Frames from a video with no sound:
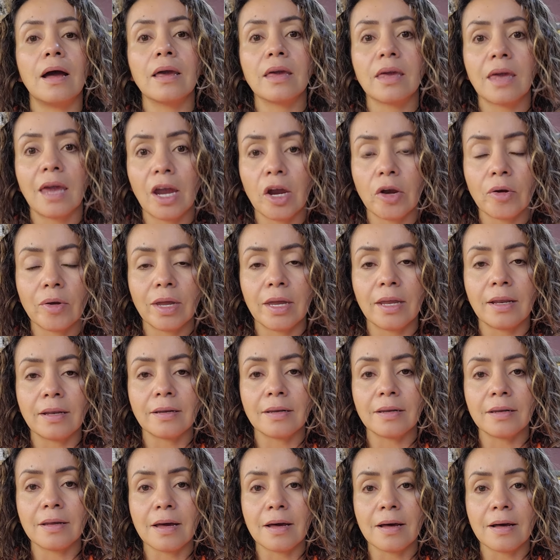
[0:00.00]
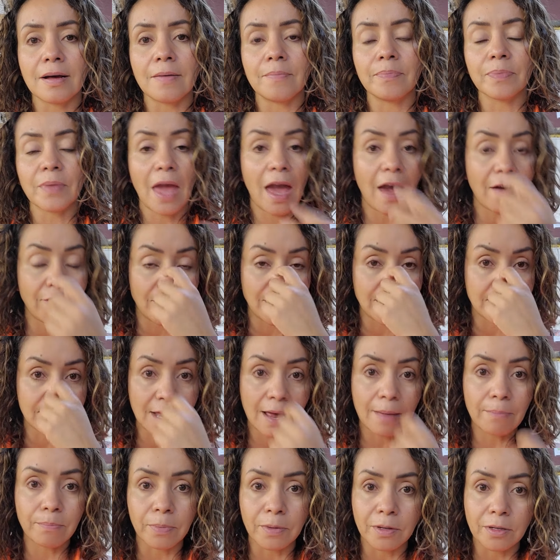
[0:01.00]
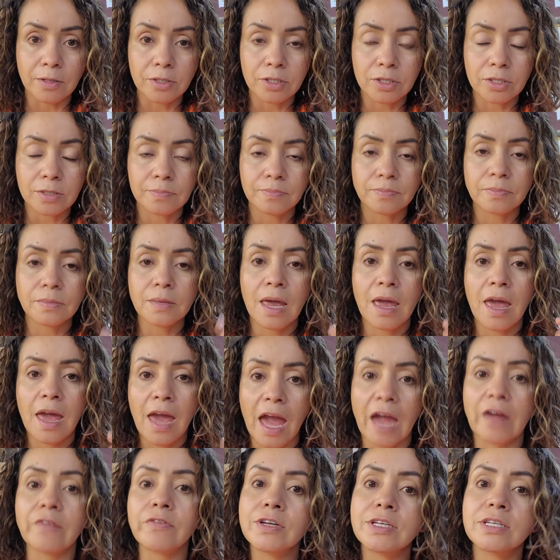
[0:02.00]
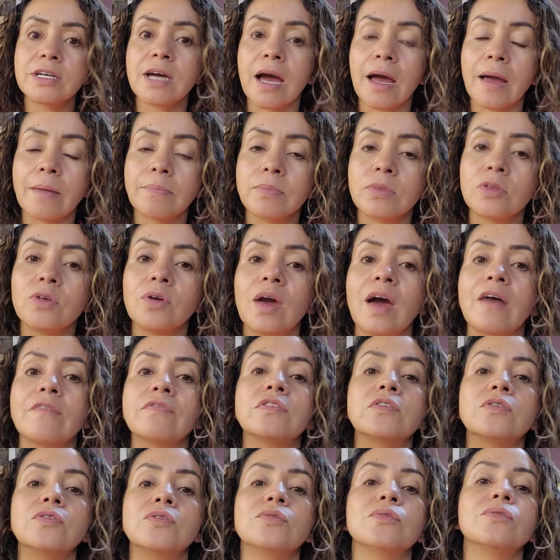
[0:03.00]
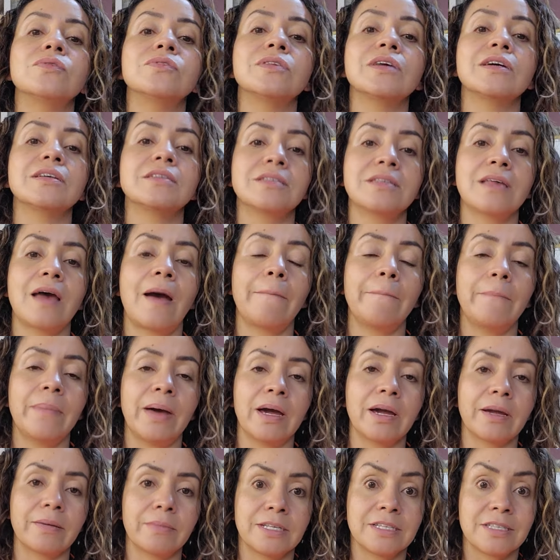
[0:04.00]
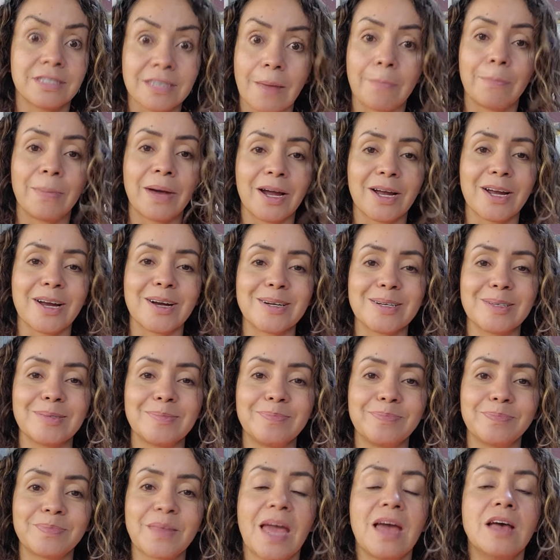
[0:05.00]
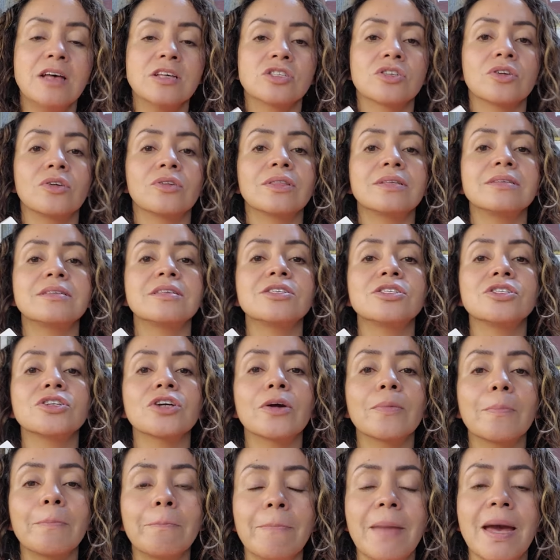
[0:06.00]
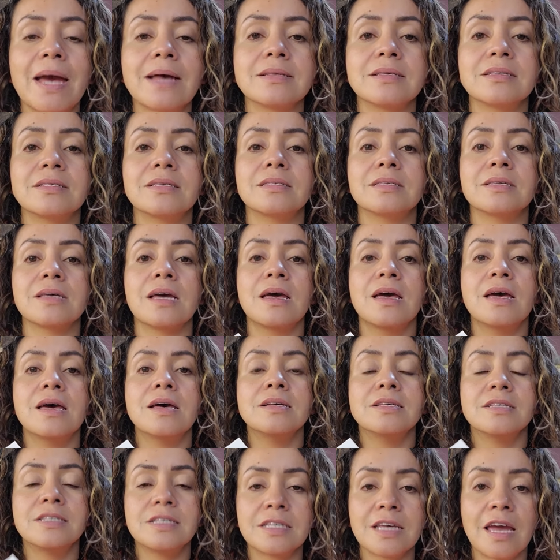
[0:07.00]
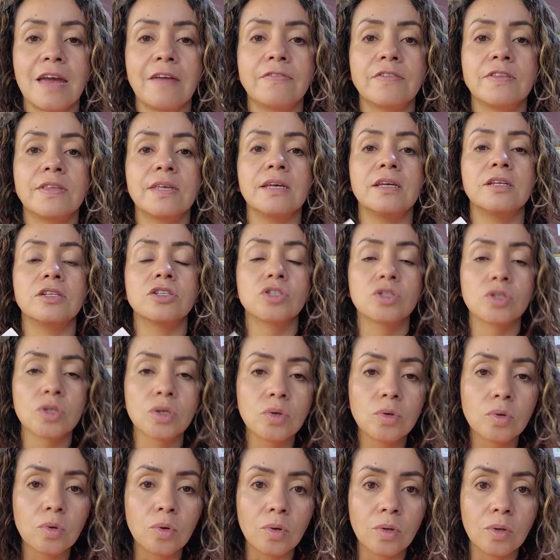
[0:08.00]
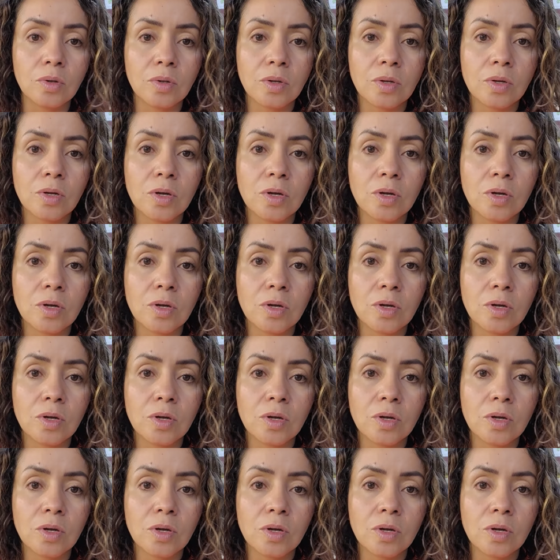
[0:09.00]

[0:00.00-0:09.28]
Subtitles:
carrying heavy samples, every time you have to use the step back card. So this is our best safety tool